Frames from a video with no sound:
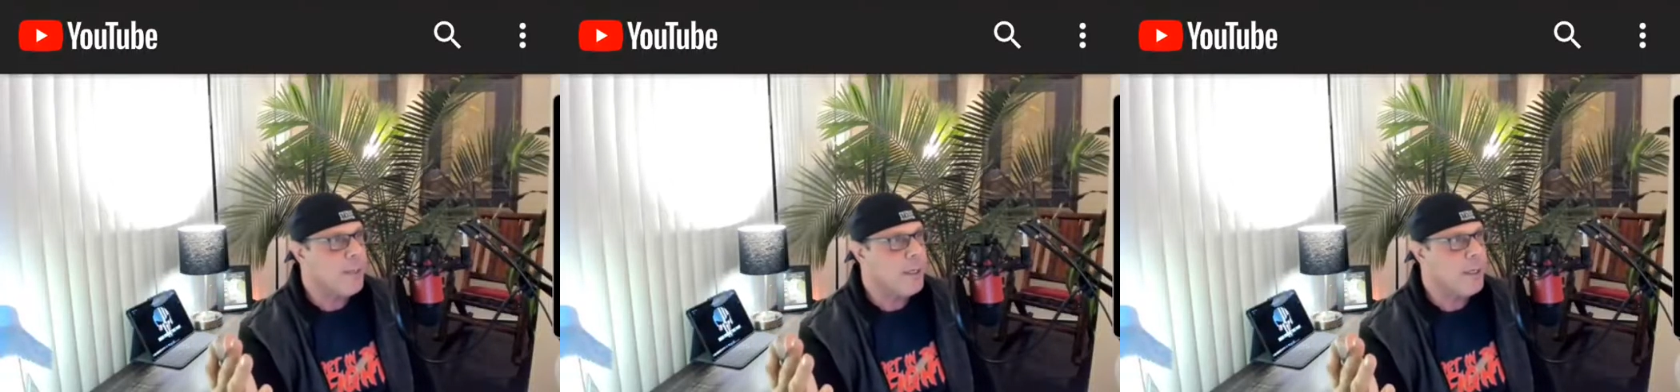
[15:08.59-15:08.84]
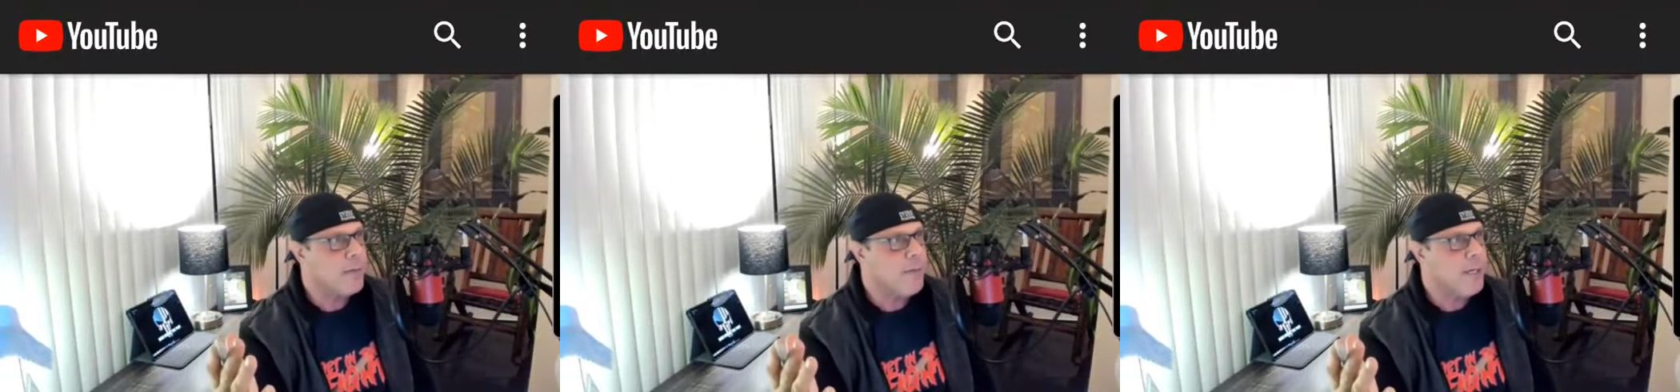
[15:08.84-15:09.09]
I'm
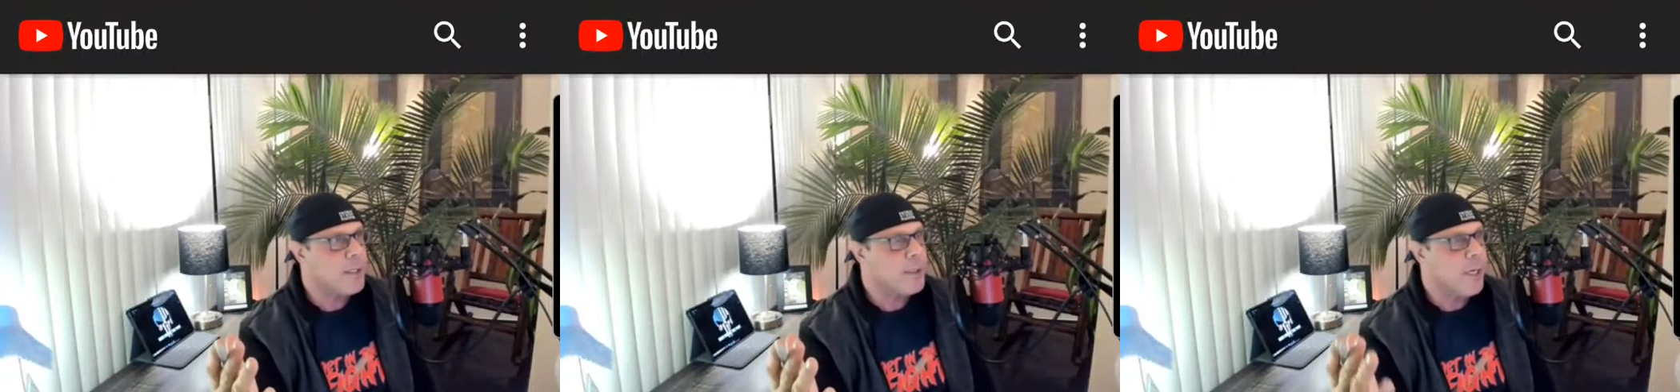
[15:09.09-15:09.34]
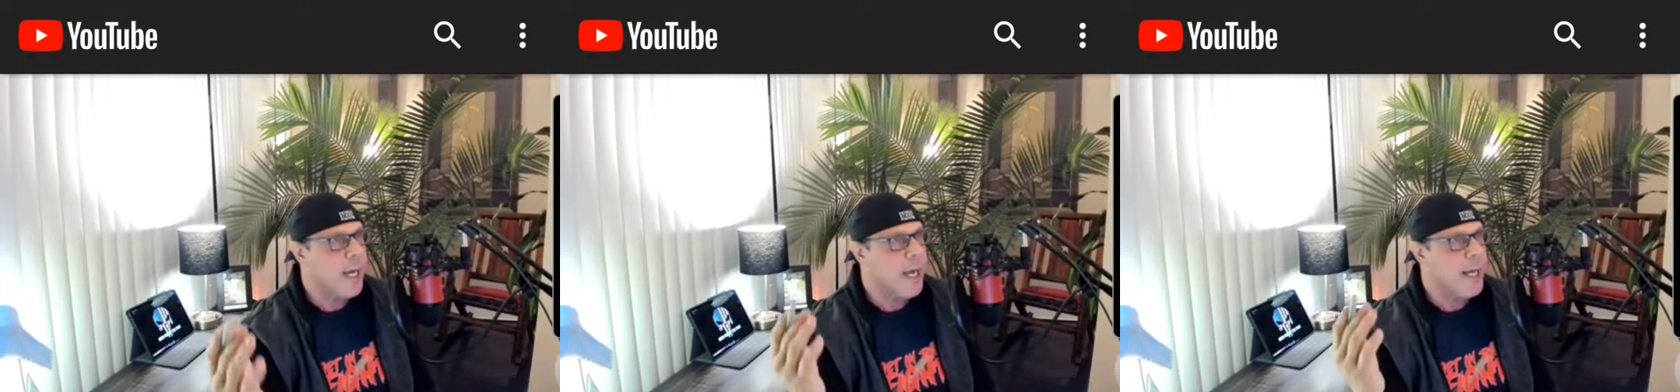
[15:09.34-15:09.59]
not an
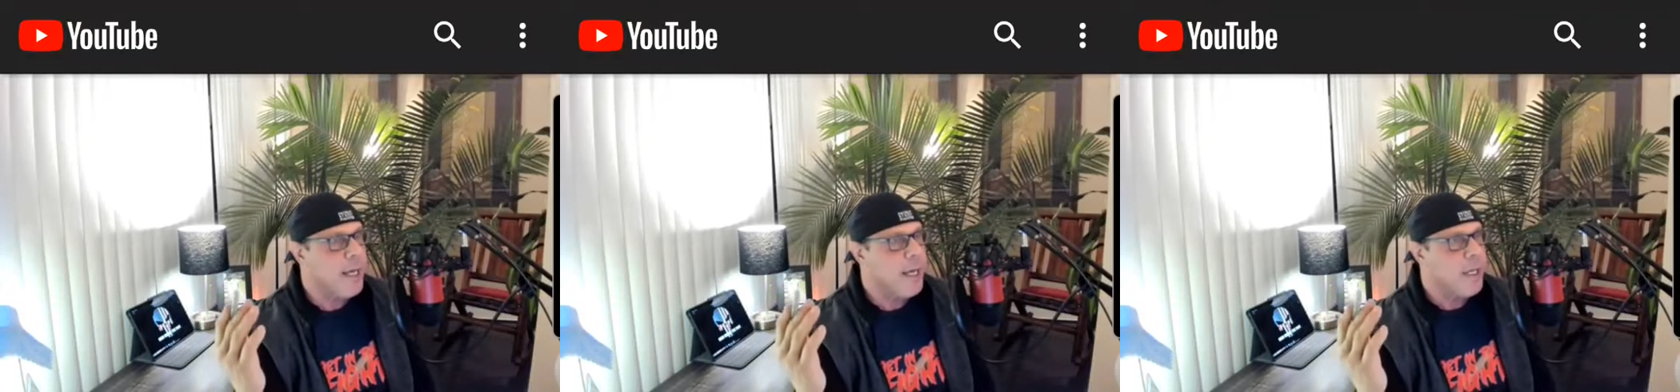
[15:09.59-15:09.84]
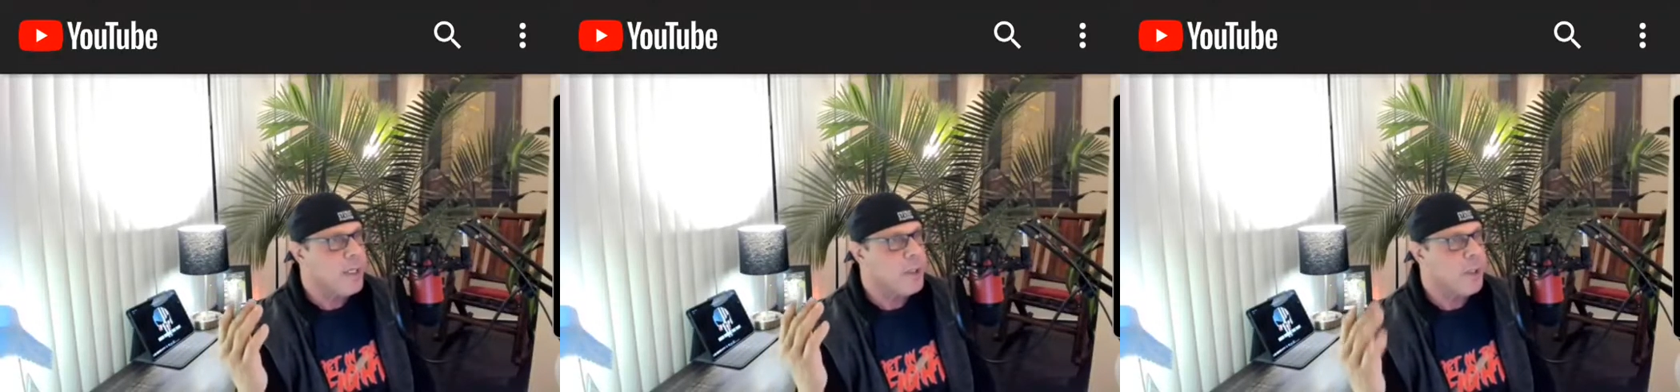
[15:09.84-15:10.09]
investor guy.
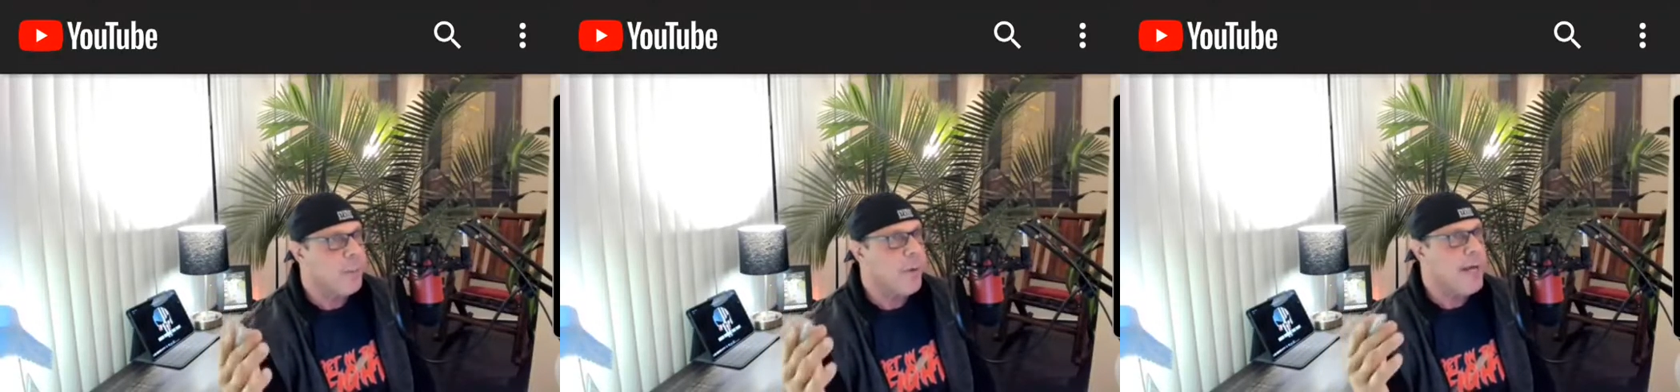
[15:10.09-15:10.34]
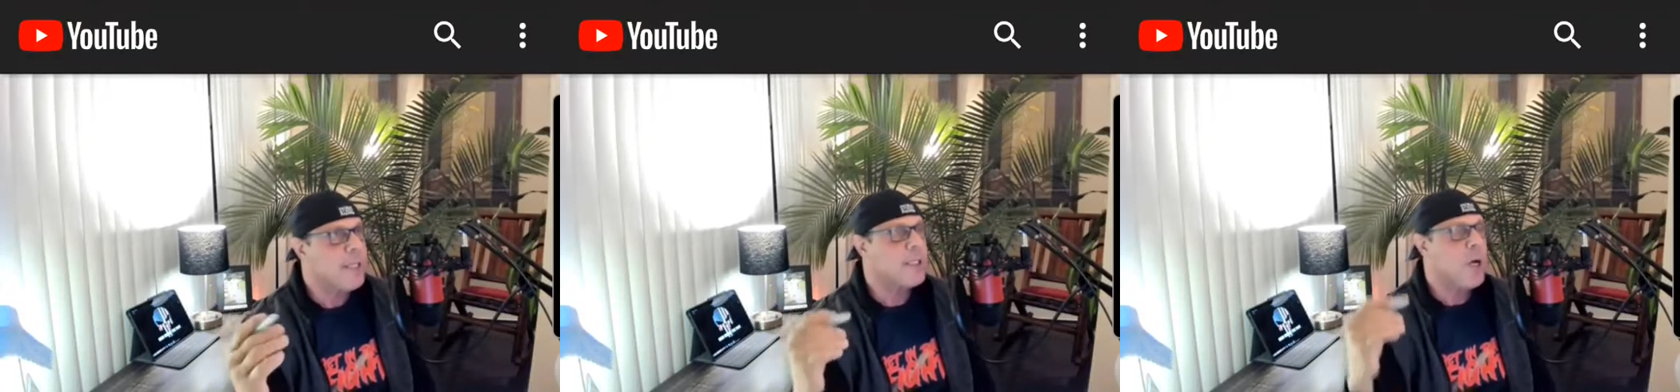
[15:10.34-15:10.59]
So the
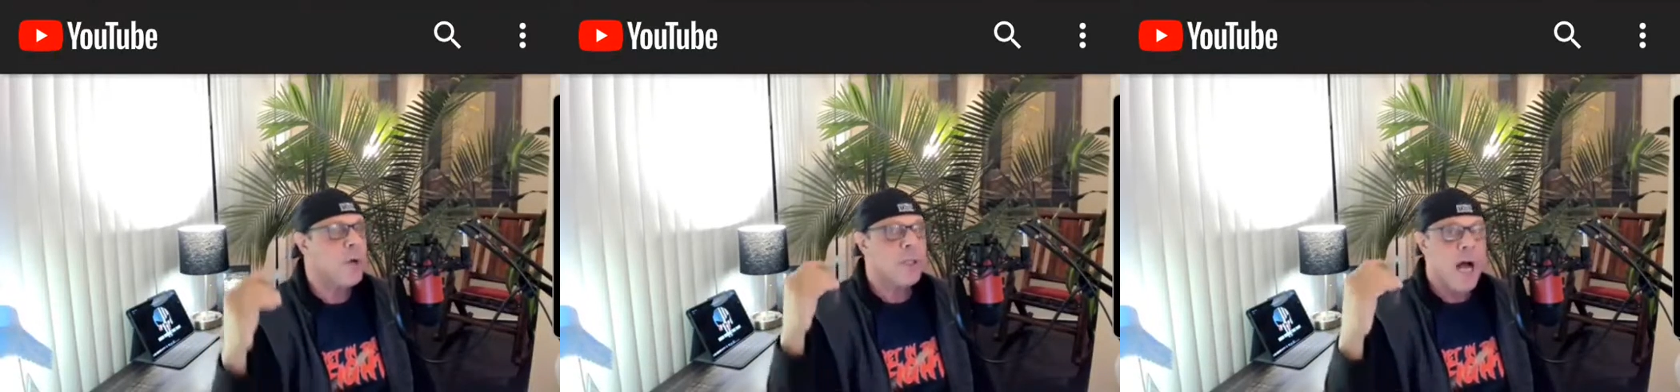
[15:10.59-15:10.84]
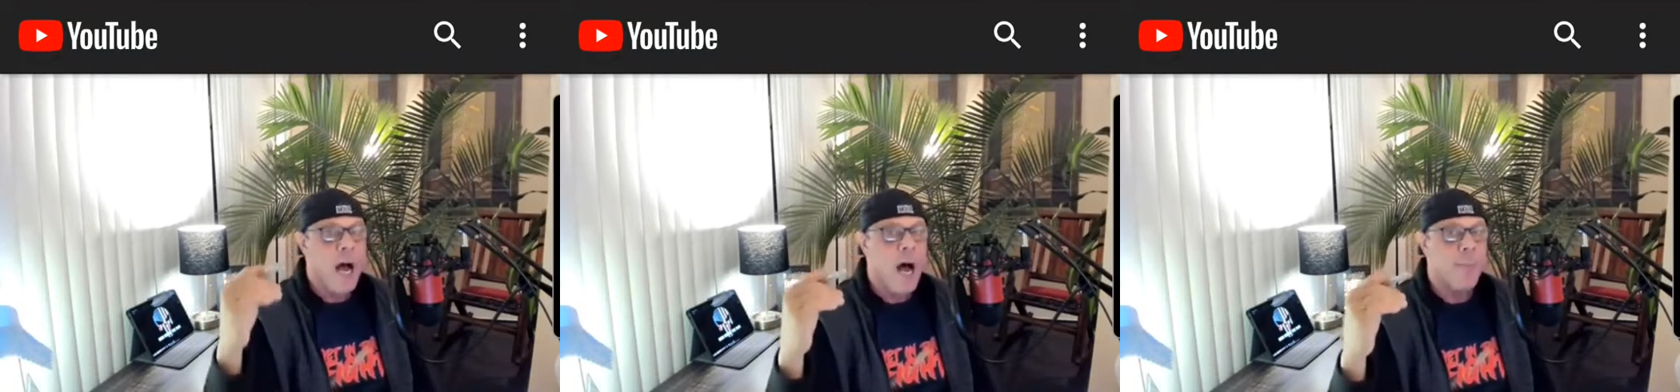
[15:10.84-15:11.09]
price
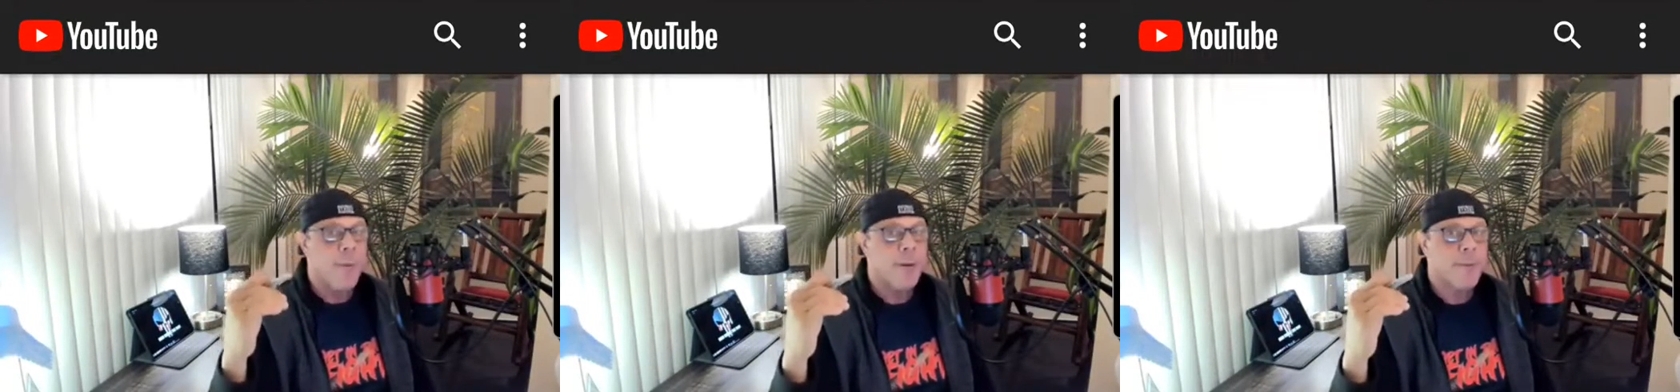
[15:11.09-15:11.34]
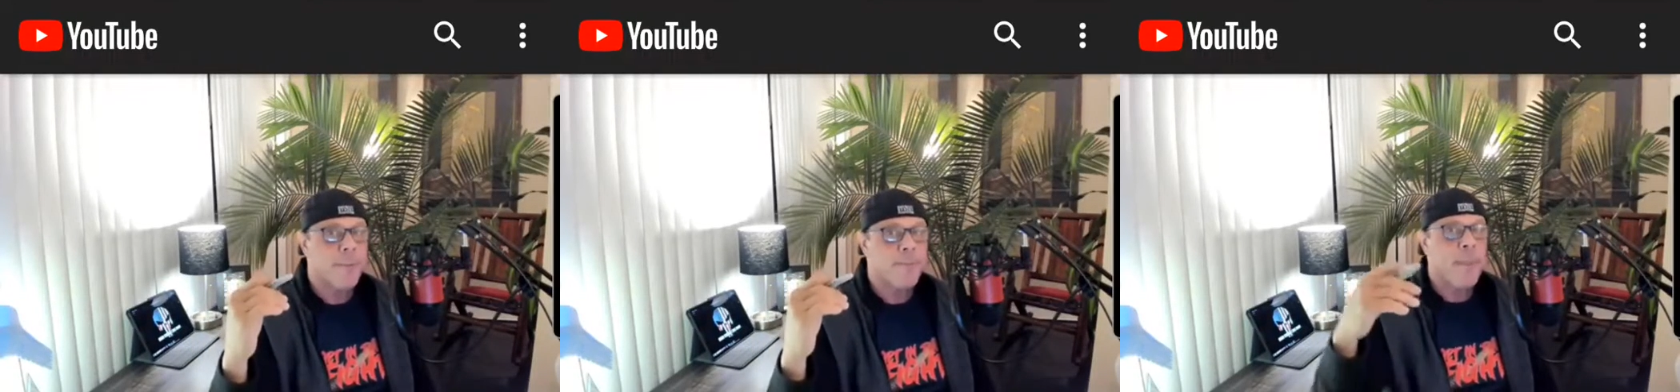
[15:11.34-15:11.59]
goes
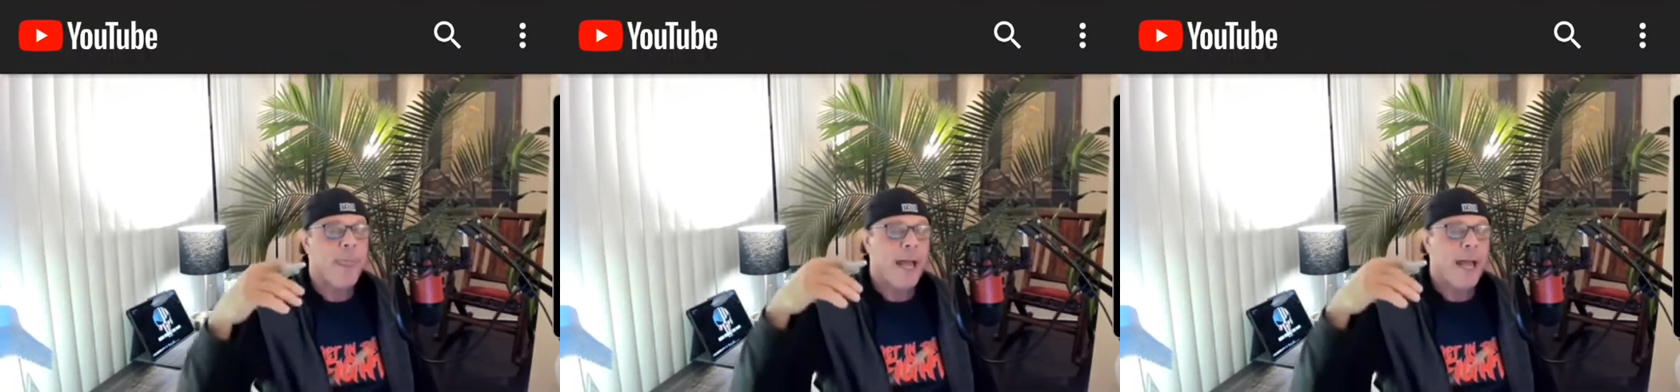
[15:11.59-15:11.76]
up,